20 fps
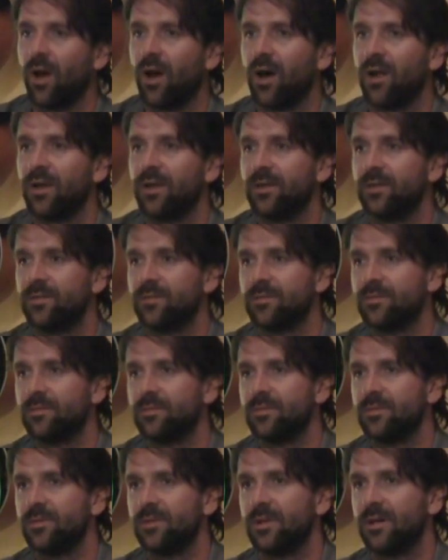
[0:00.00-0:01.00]
on and
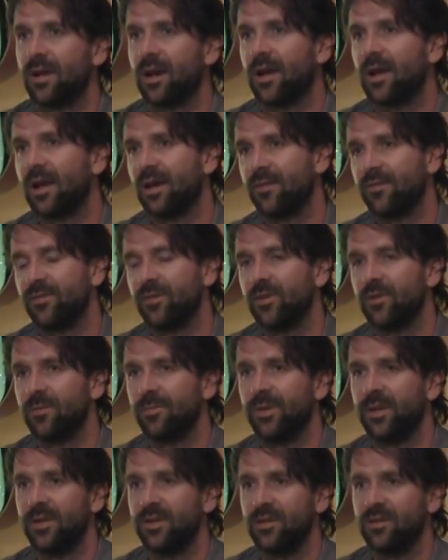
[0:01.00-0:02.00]
you kind of have your
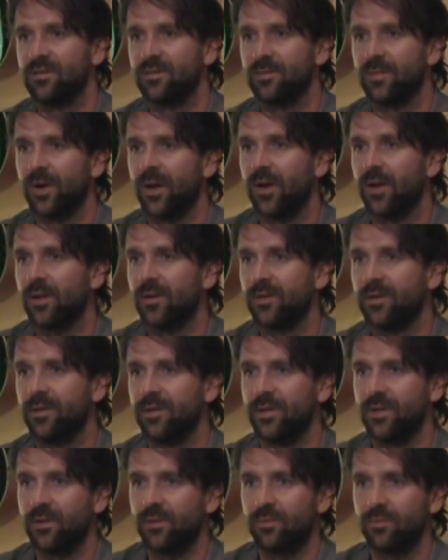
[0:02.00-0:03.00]
opinions about
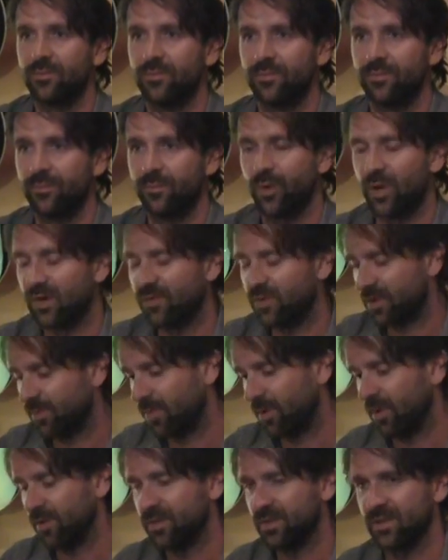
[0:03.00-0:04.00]
it, you know, whatever
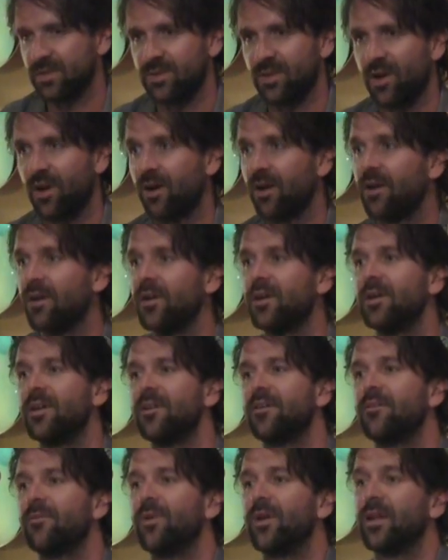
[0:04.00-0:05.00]
your politics are.
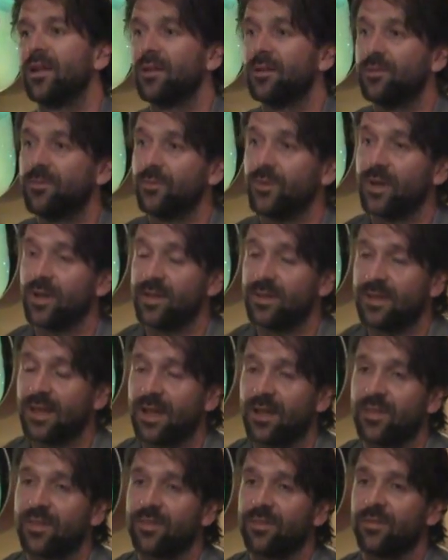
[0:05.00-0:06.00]
When a
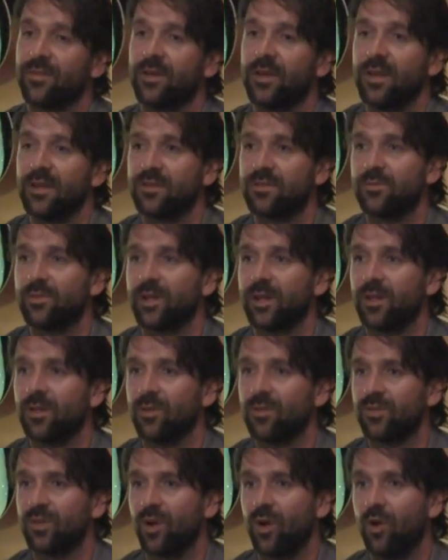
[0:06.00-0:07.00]
death hits really
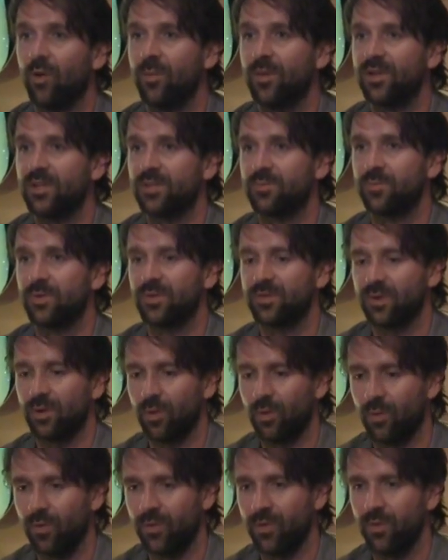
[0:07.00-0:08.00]
close to home, it just puts a
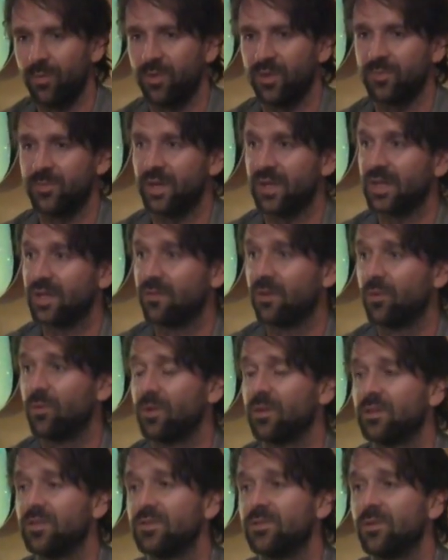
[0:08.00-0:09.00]
whole new perspective on what the